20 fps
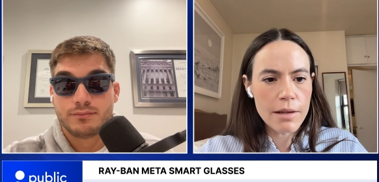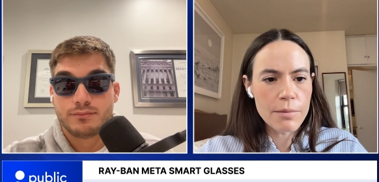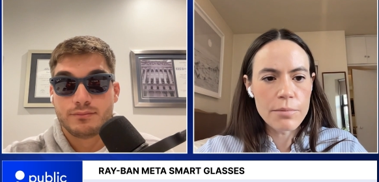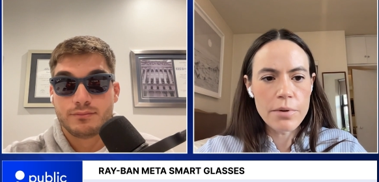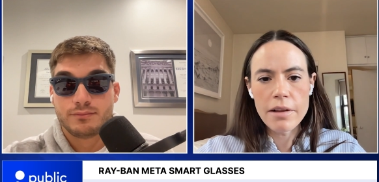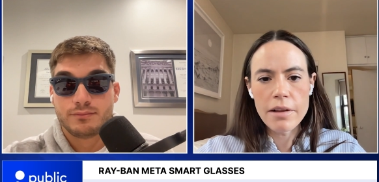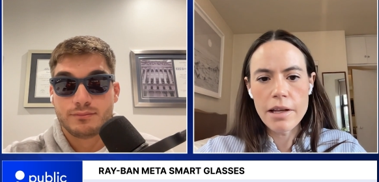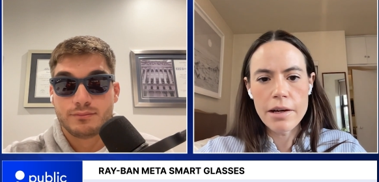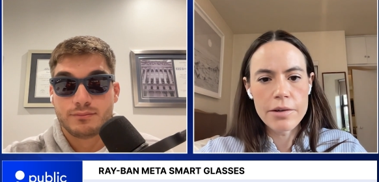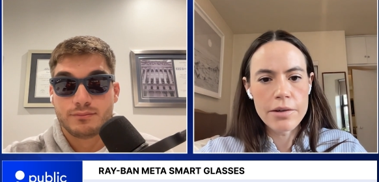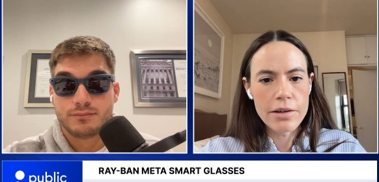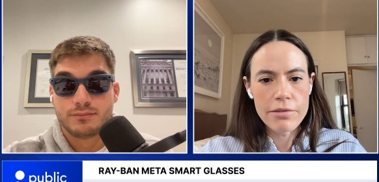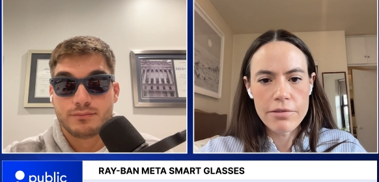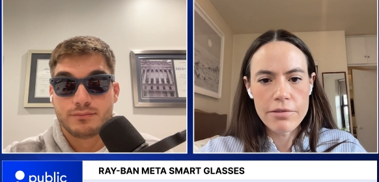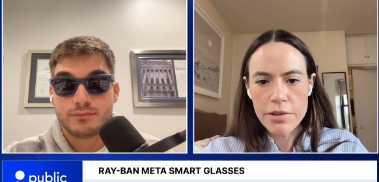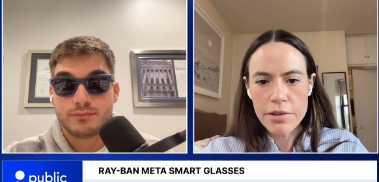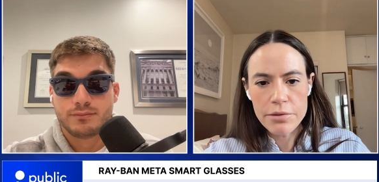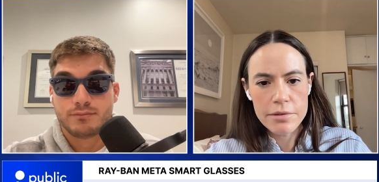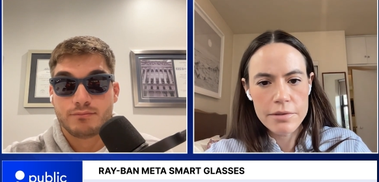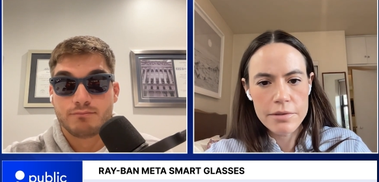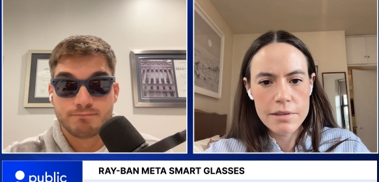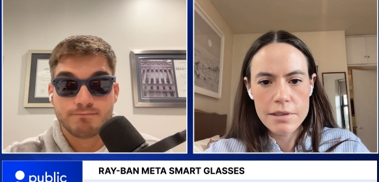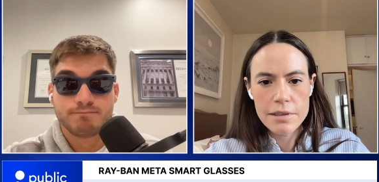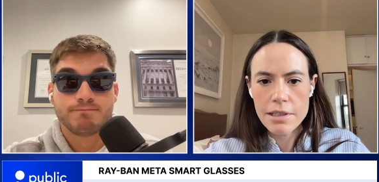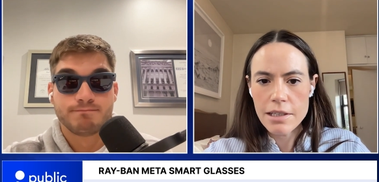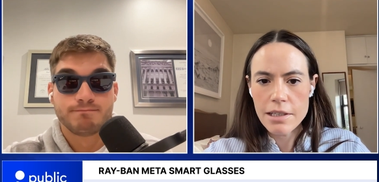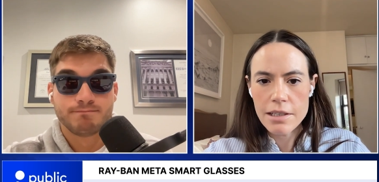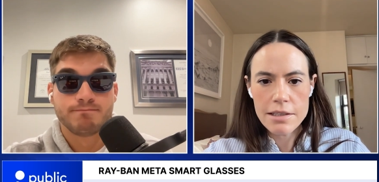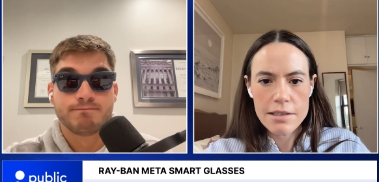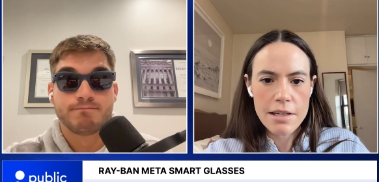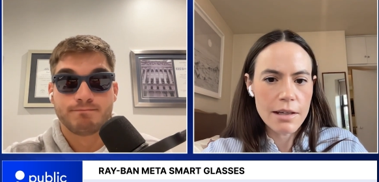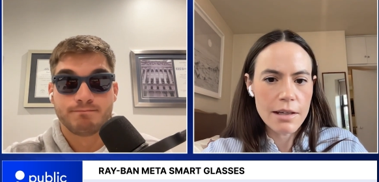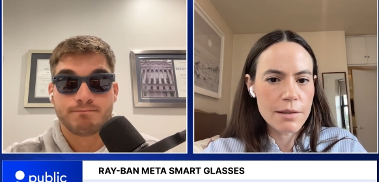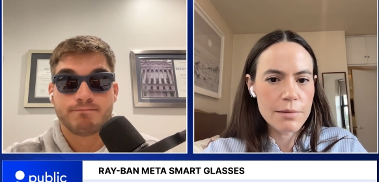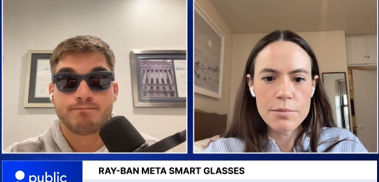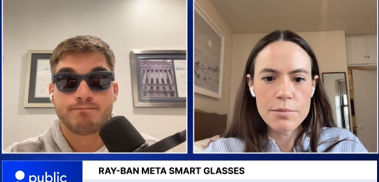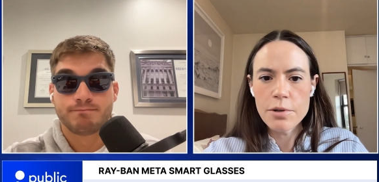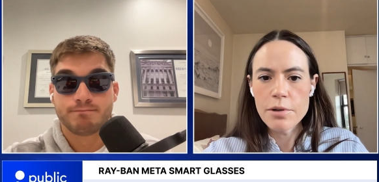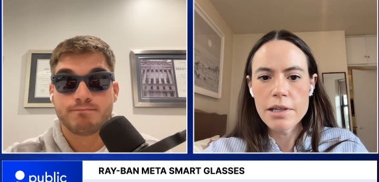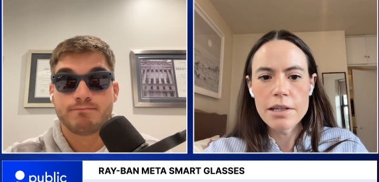Speaker 1: pull out your phone and it's like
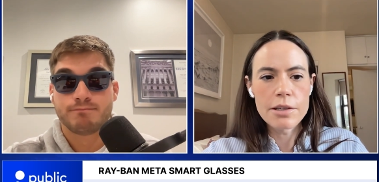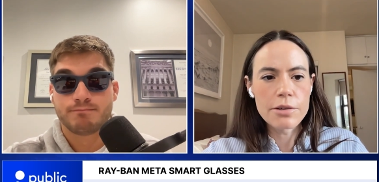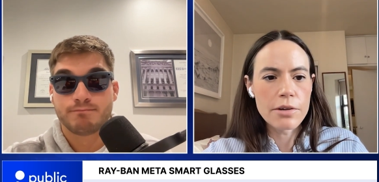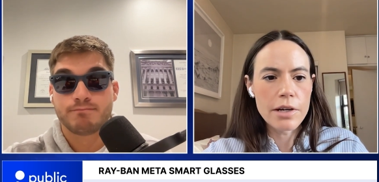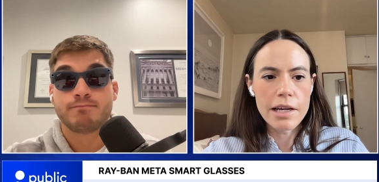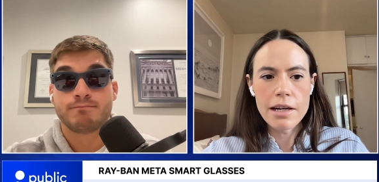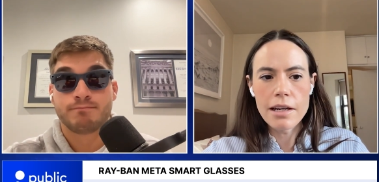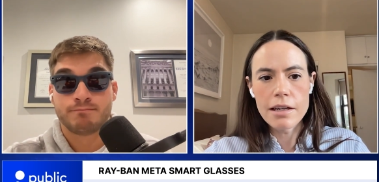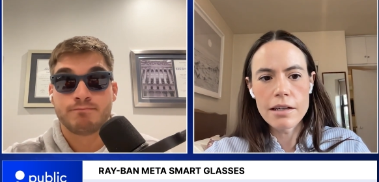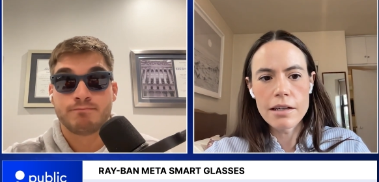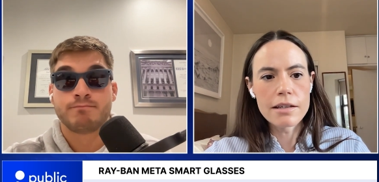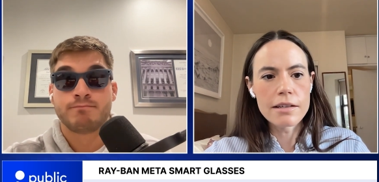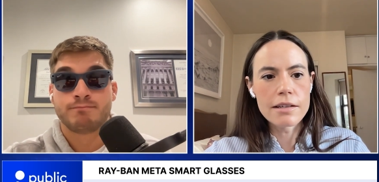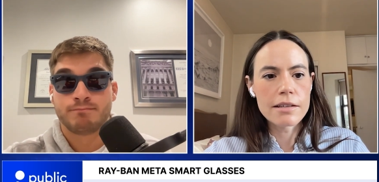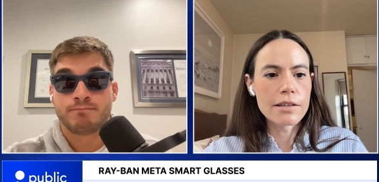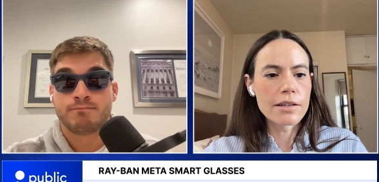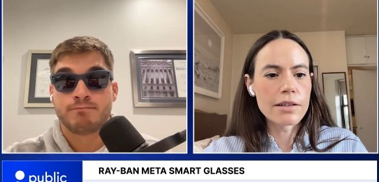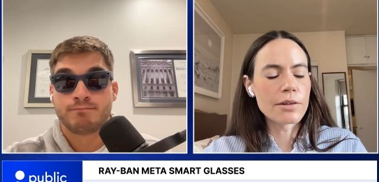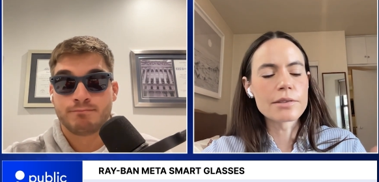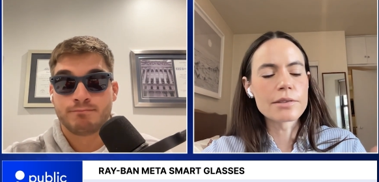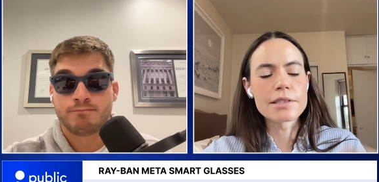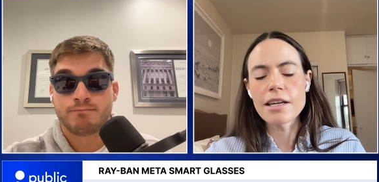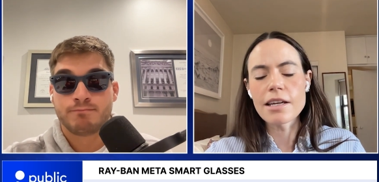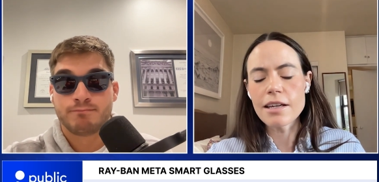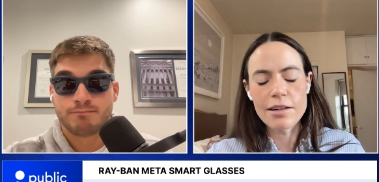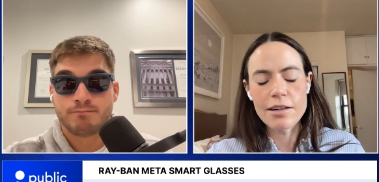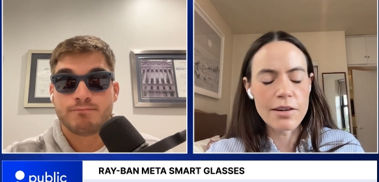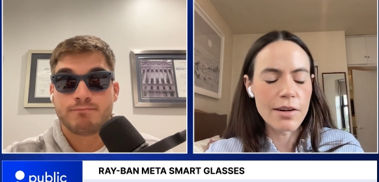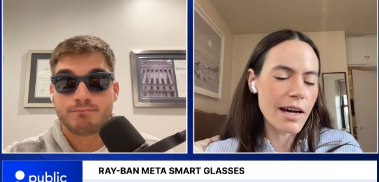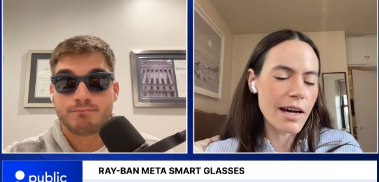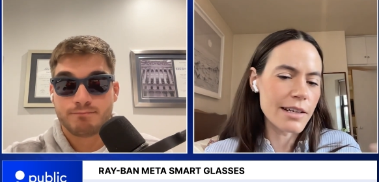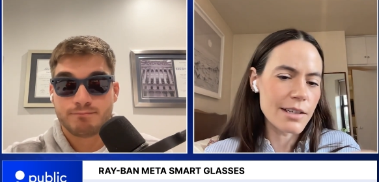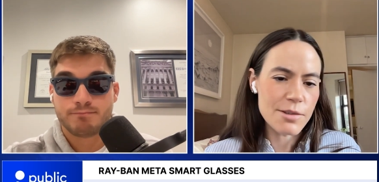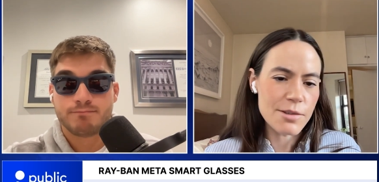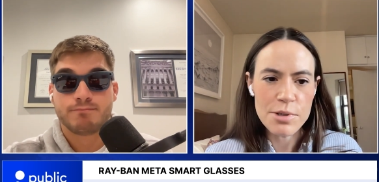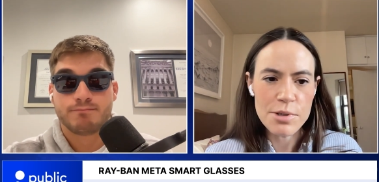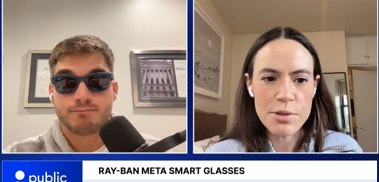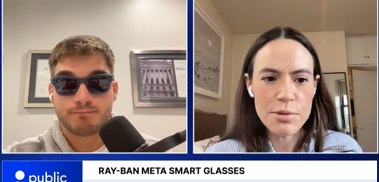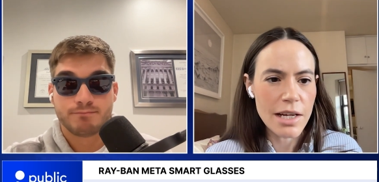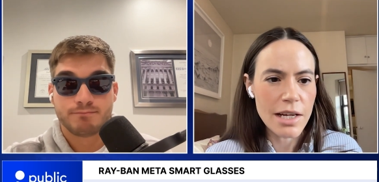more integrated you know it's like you're not as
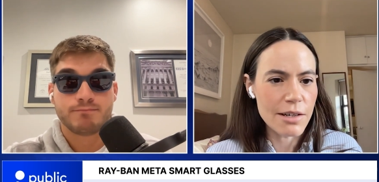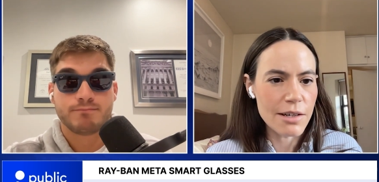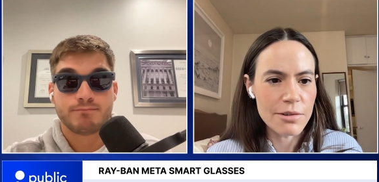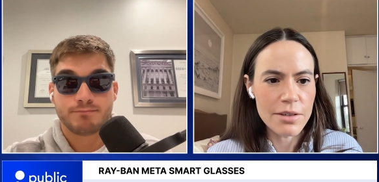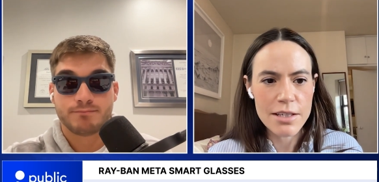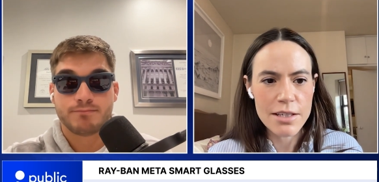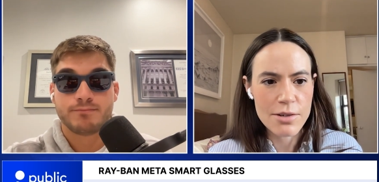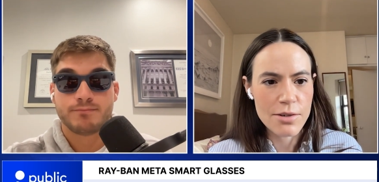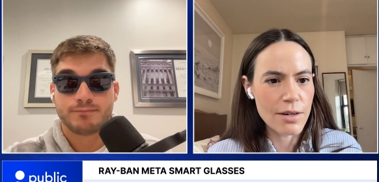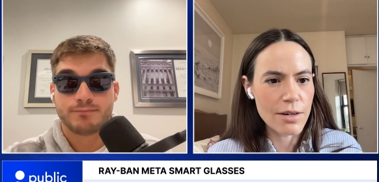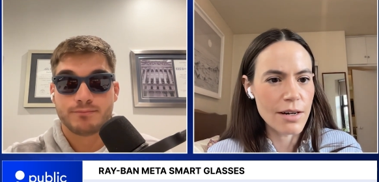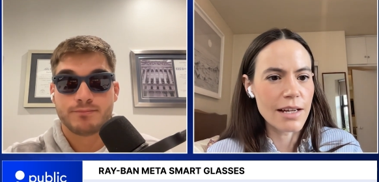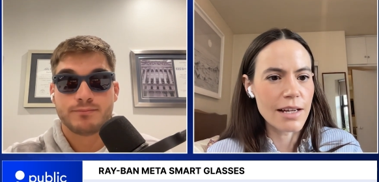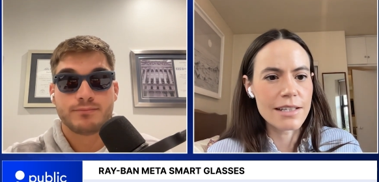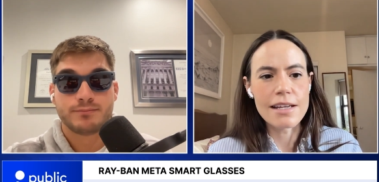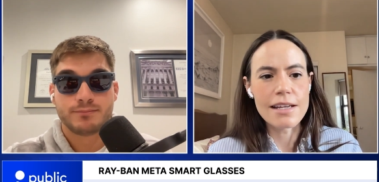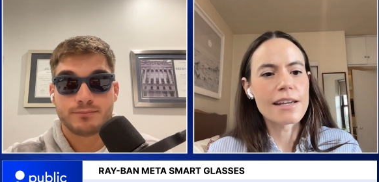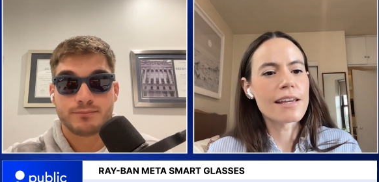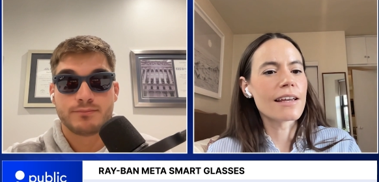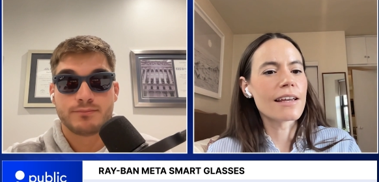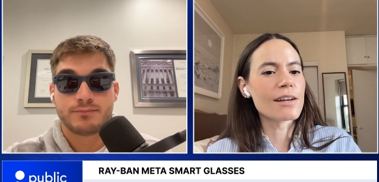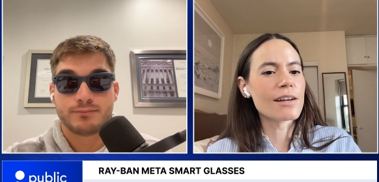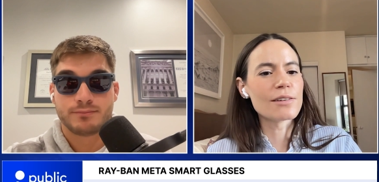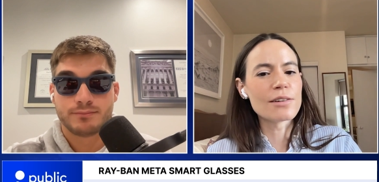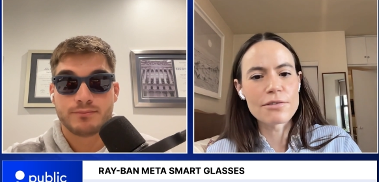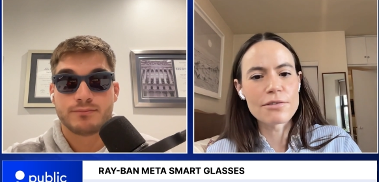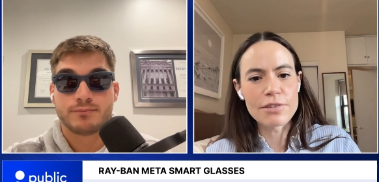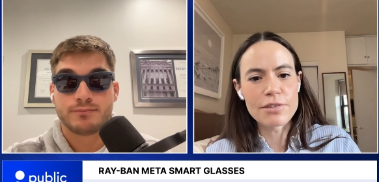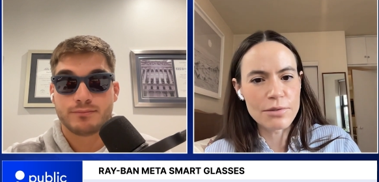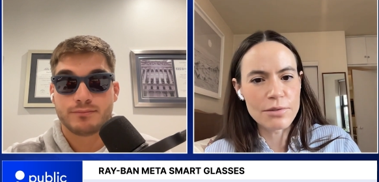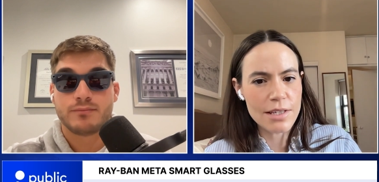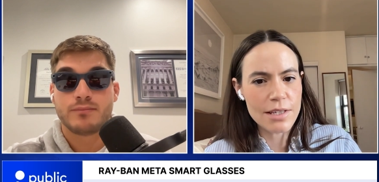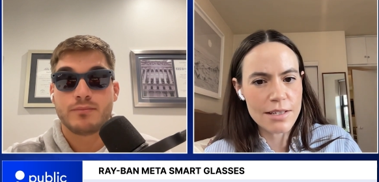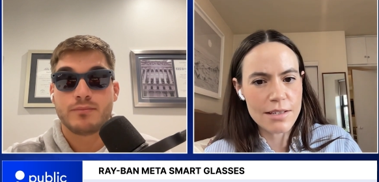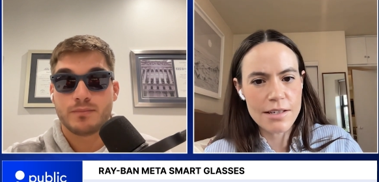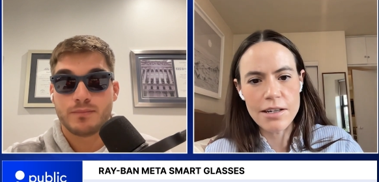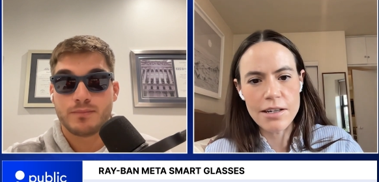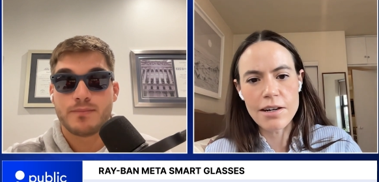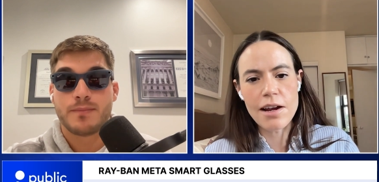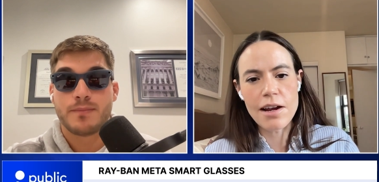rude at a restaurant taking out your phone to
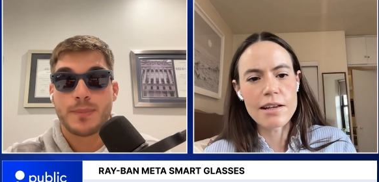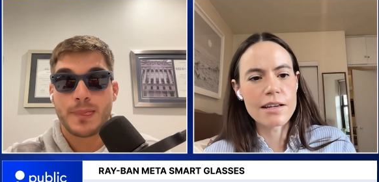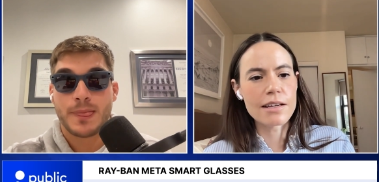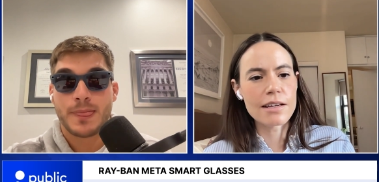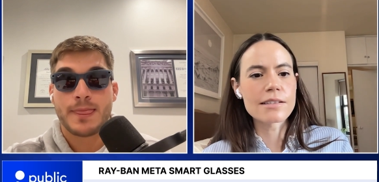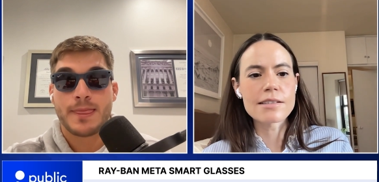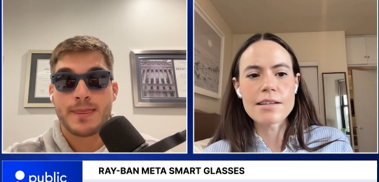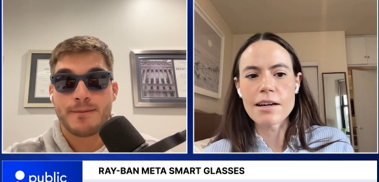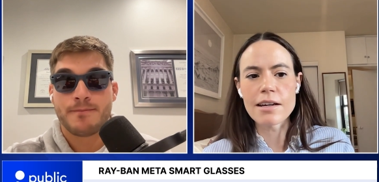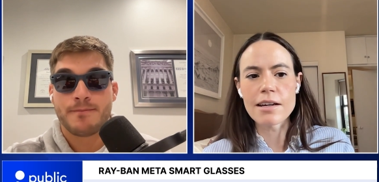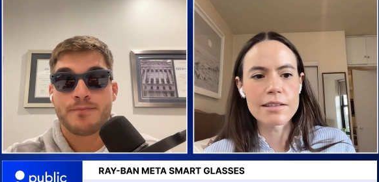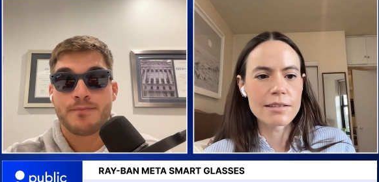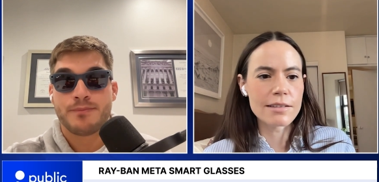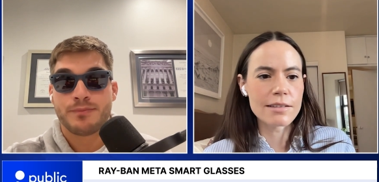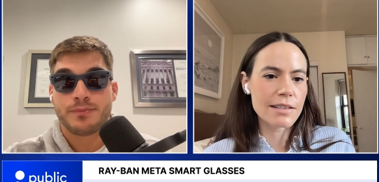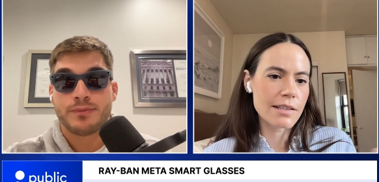stare at it it's on